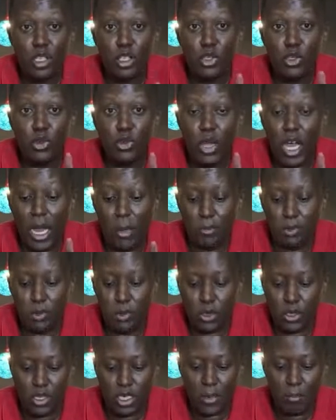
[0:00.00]
2 cups
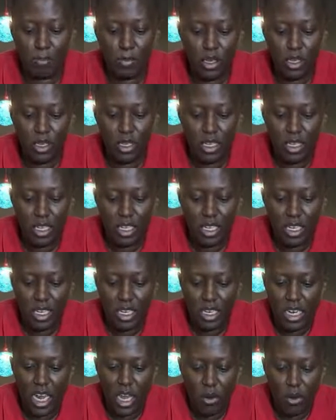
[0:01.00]
water.
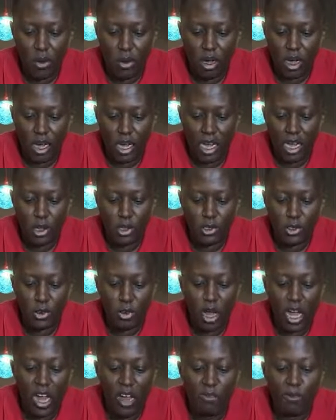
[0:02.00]
Now, I also
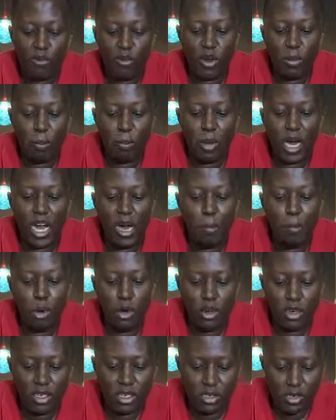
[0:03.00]
have
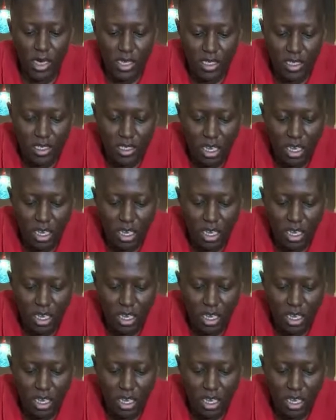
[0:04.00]
parboiled rice.